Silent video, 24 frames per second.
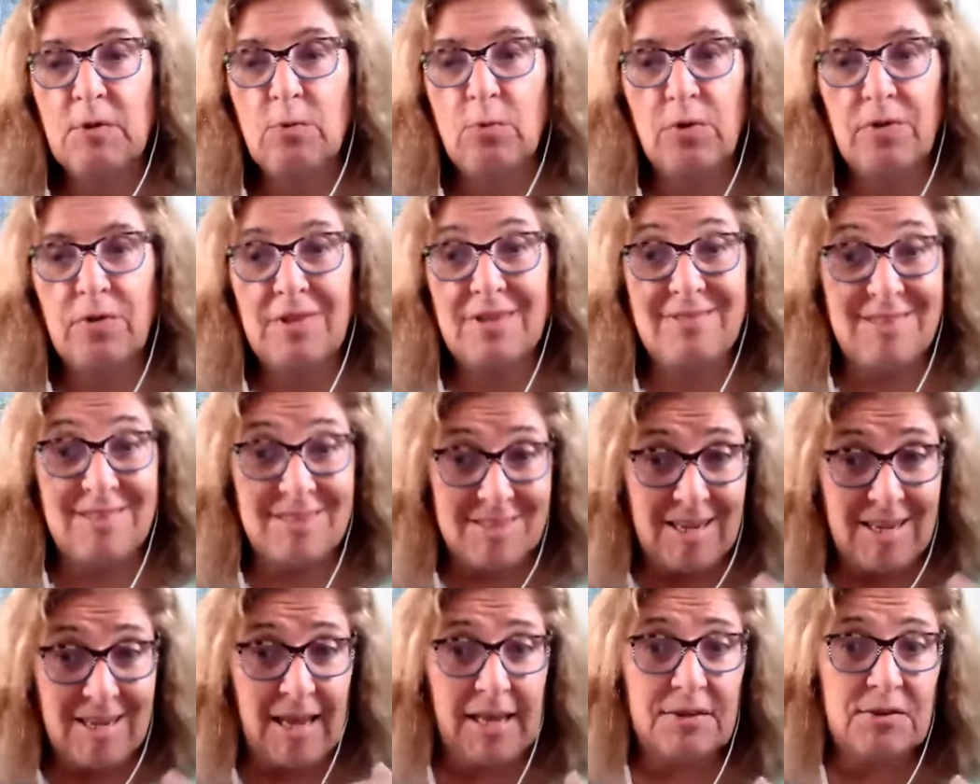where the
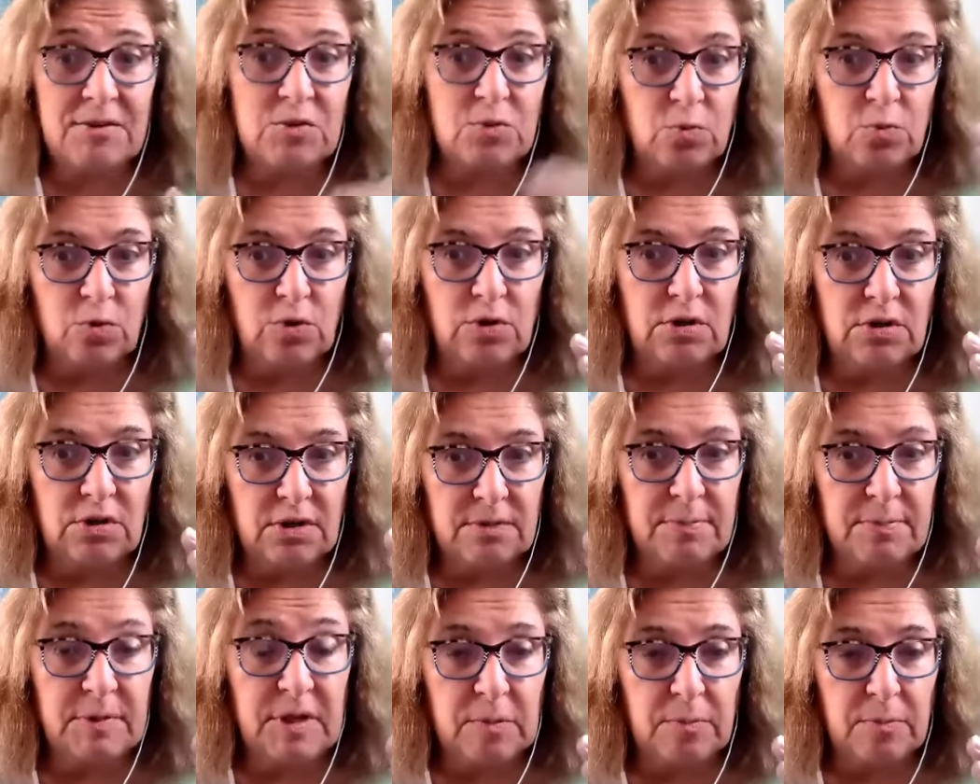tanks weren't
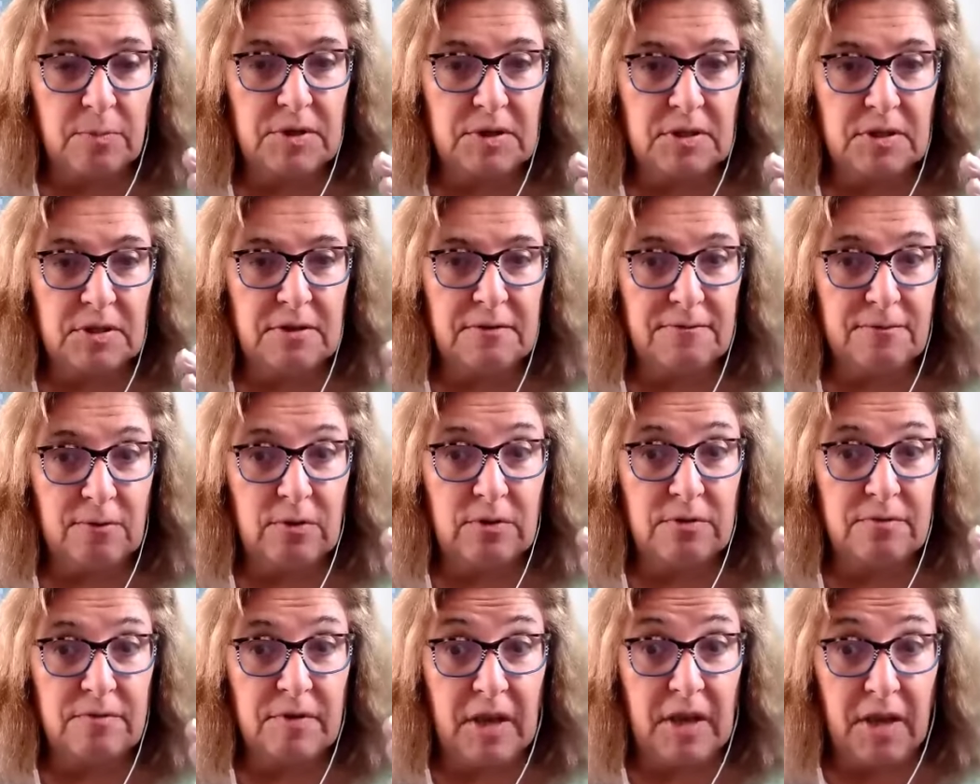completely full
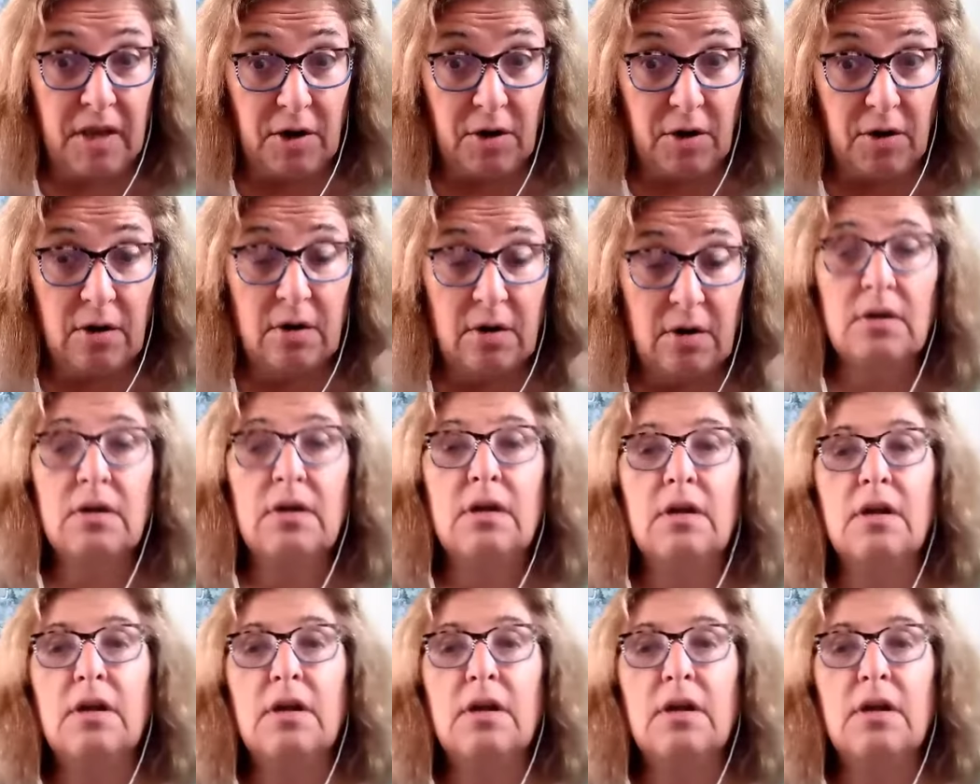of air